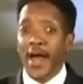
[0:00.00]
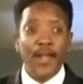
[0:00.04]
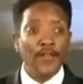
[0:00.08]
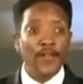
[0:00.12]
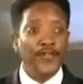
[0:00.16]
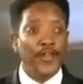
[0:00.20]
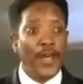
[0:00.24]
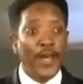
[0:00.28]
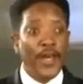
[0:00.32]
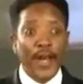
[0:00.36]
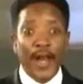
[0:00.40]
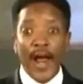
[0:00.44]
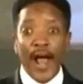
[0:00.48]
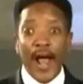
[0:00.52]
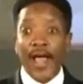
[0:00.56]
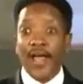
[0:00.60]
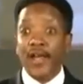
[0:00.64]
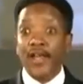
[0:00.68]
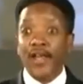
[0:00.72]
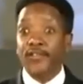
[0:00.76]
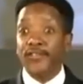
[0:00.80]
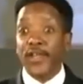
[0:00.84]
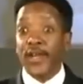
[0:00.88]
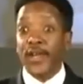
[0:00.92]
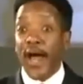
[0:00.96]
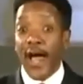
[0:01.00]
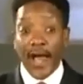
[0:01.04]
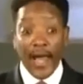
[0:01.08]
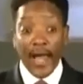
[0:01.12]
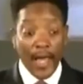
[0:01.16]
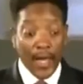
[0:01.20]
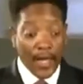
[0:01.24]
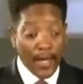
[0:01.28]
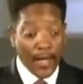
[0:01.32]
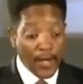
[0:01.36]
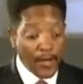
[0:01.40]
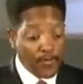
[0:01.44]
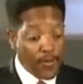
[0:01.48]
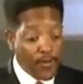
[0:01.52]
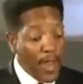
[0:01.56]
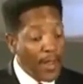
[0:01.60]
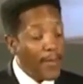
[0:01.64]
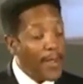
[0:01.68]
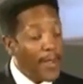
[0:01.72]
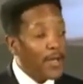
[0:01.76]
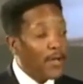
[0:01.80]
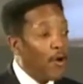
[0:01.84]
And he said, and, I, and he said, I, and in the dream,